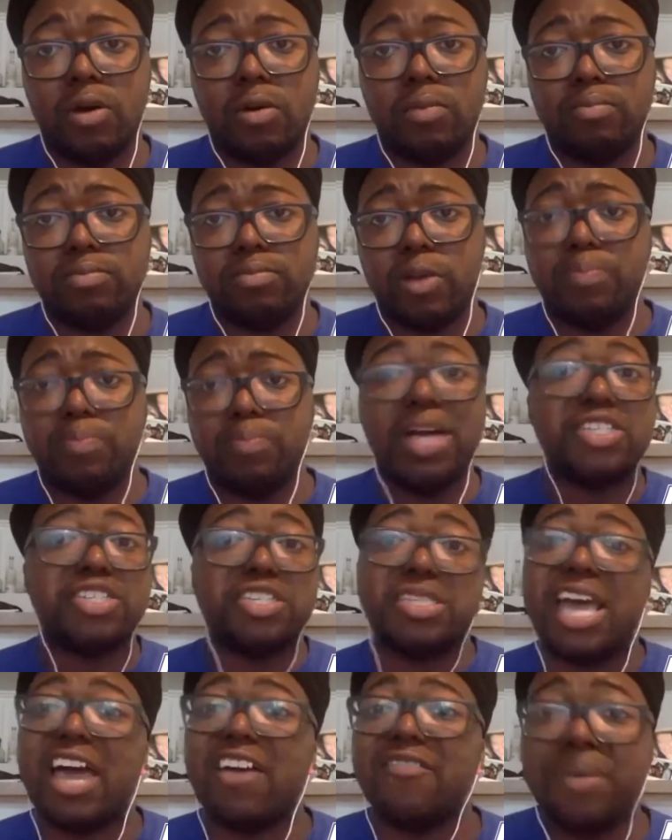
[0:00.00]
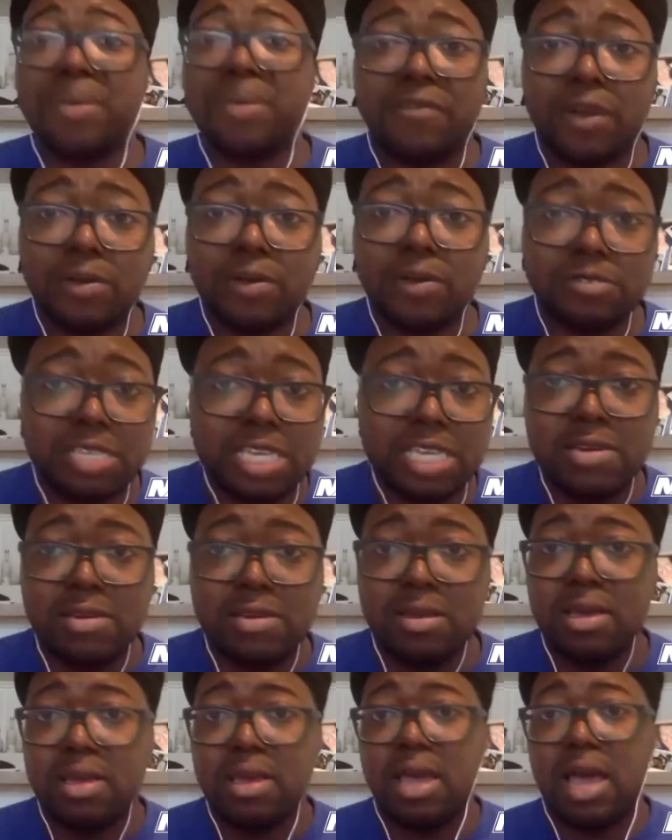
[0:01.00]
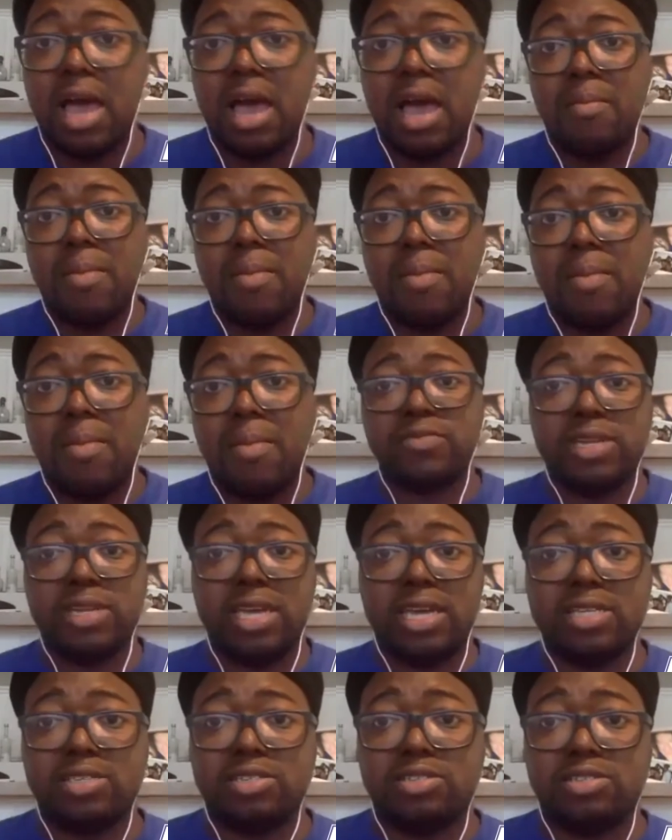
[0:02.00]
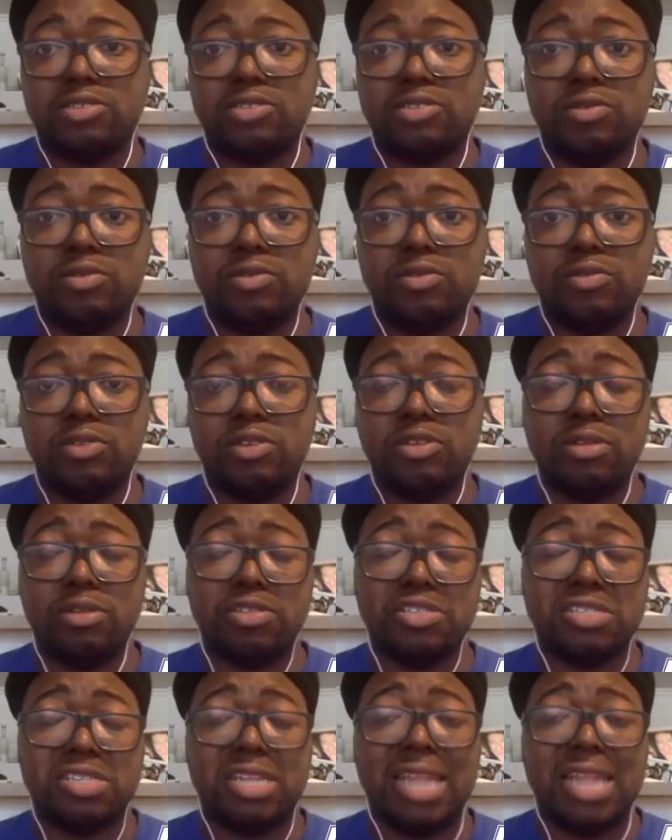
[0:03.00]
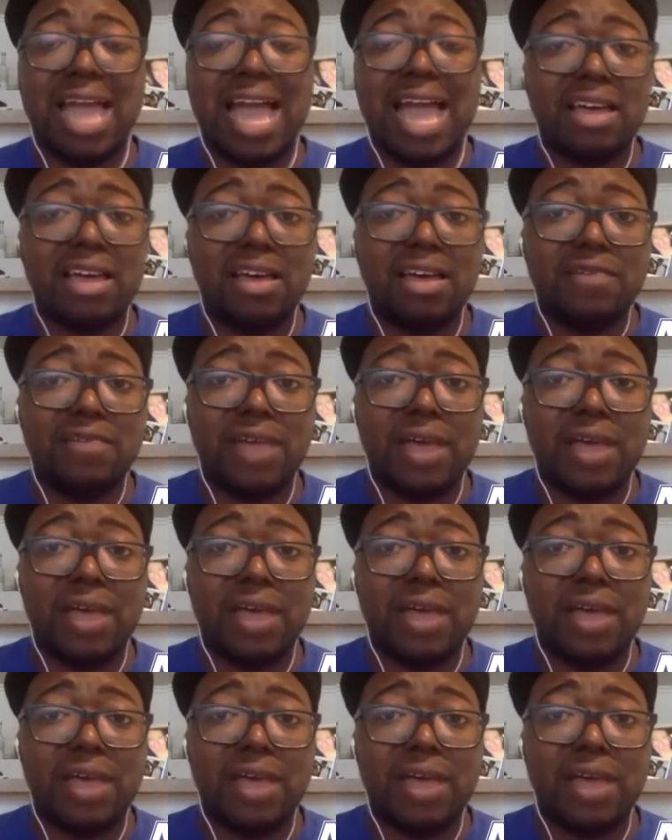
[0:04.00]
their budgets have been frozen as it relates to, just a lack of